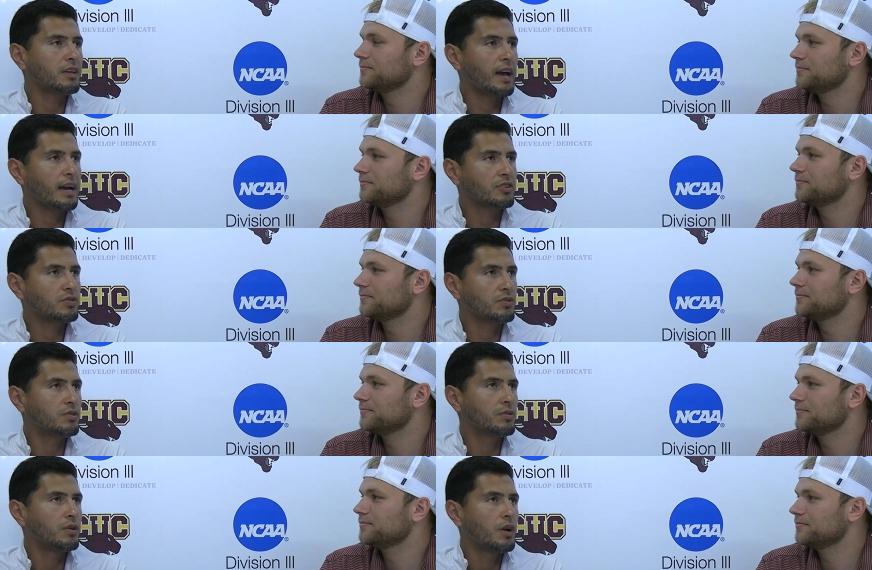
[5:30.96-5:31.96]
Speaker 1: the
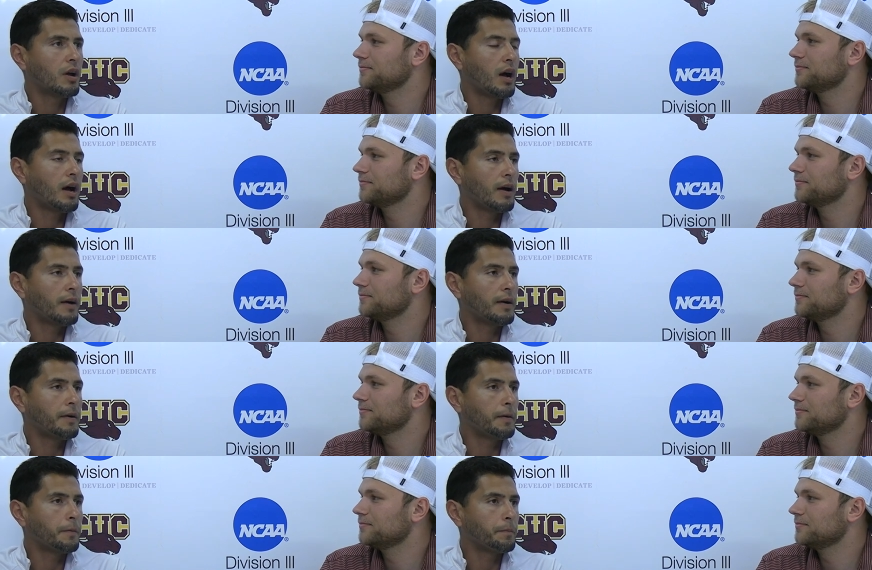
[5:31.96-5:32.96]
actual
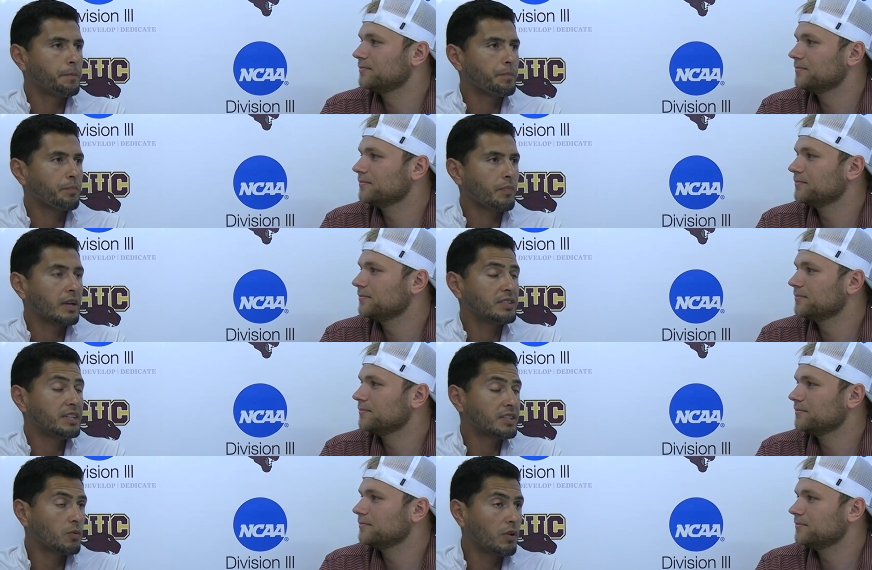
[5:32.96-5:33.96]
um,
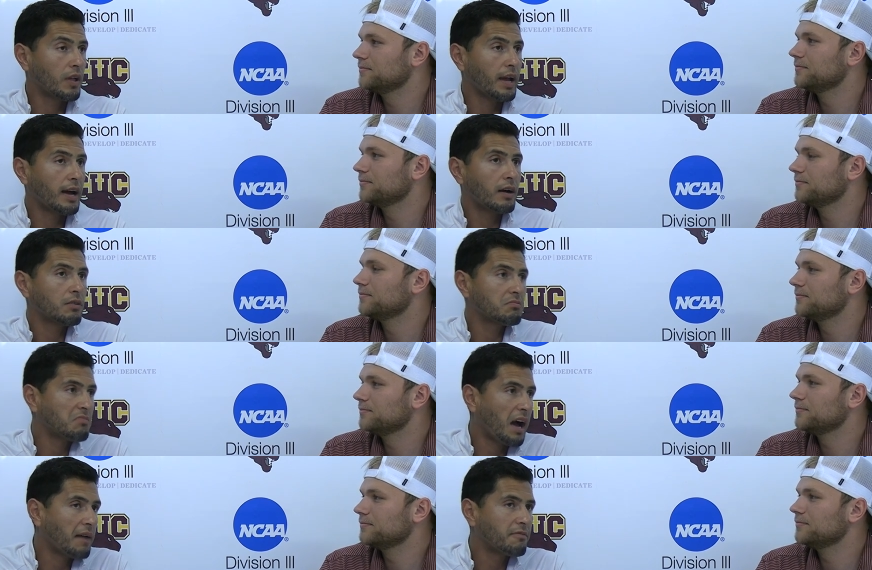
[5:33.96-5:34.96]
season will lay out.
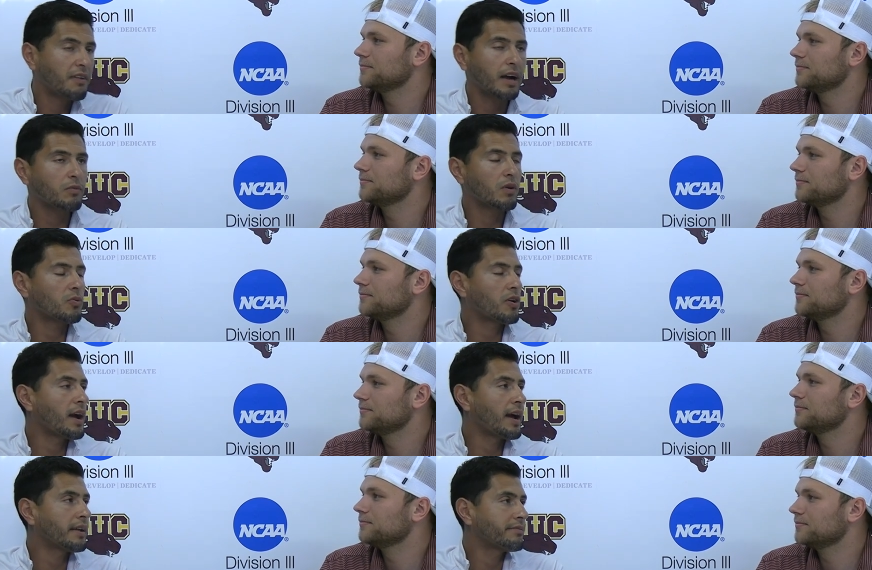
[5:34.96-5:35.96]
I'm fine where we're
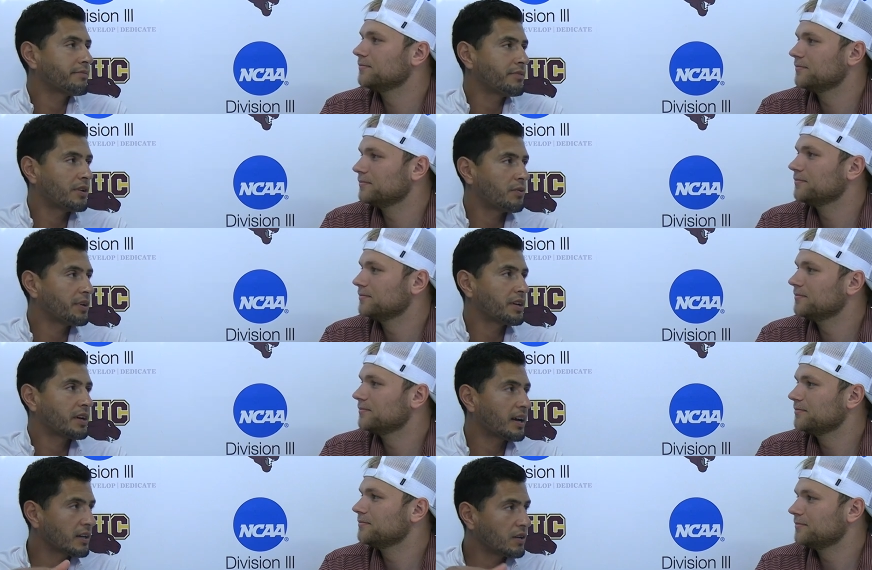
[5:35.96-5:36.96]
at. You know, we
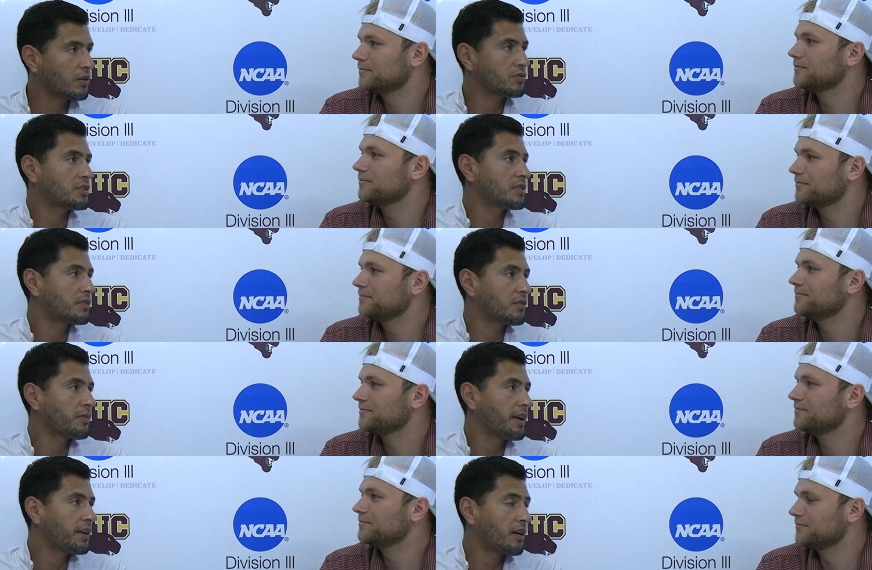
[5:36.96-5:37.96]
can kind of coast under the
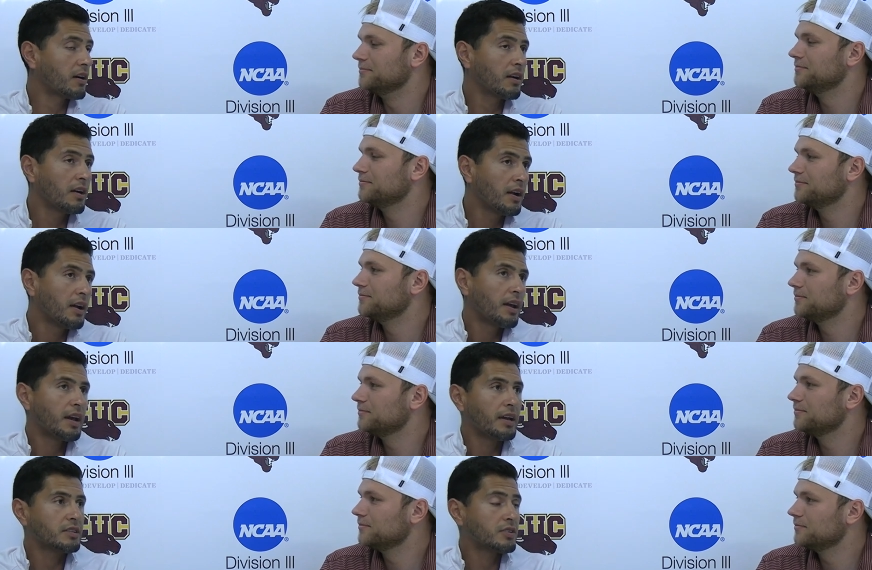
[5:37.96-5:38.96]
radar
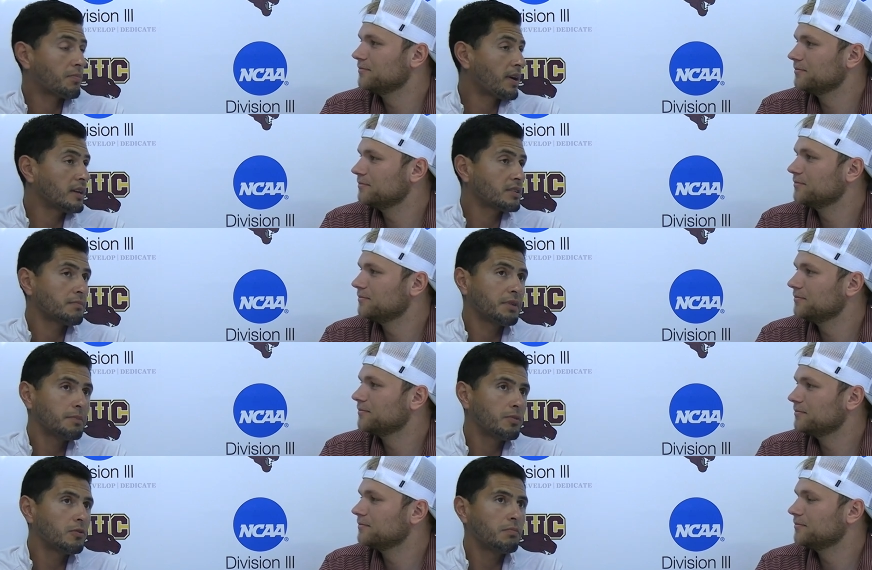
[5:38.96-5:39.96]
and surprise some
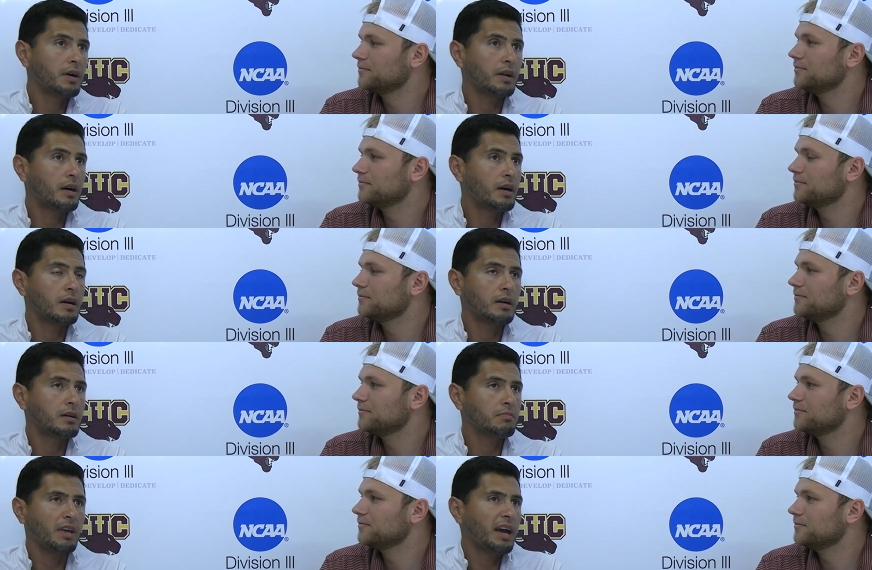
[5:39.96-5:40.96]
people. But
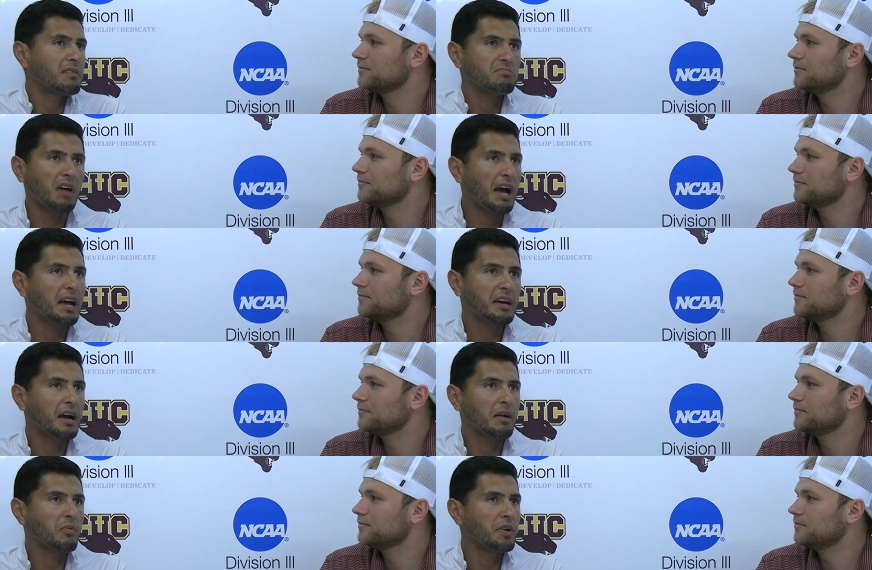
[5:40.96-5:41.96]
um, yeah, I,
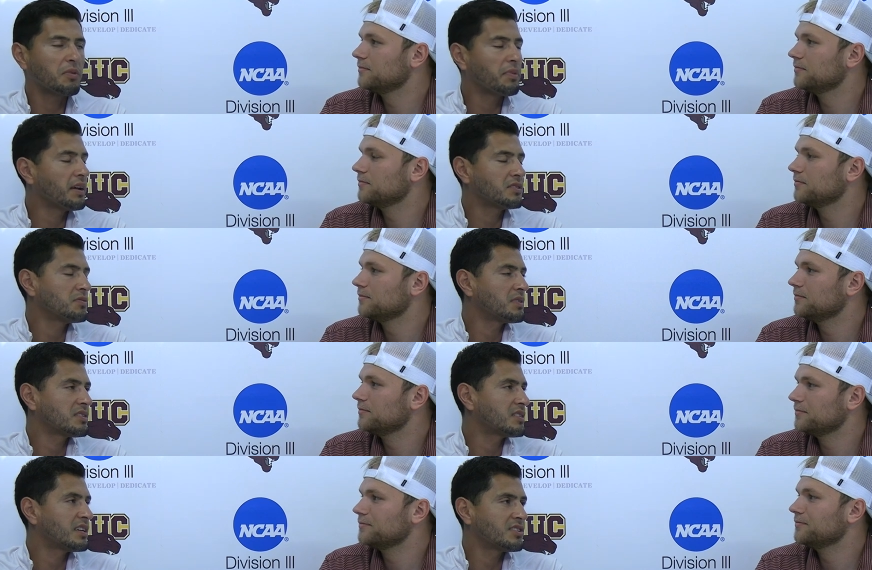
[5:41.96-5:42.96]
I, we don't pay too
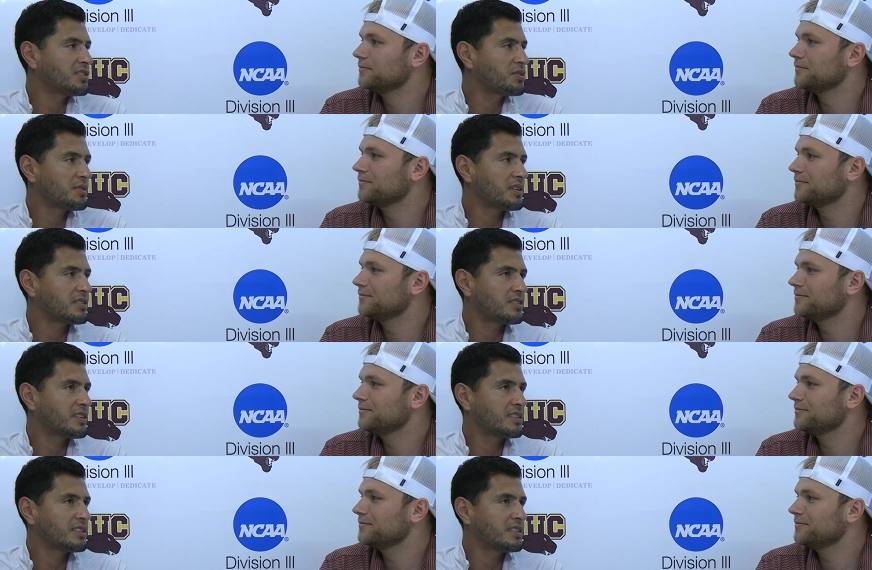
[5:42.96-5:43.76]
much attention to it. It's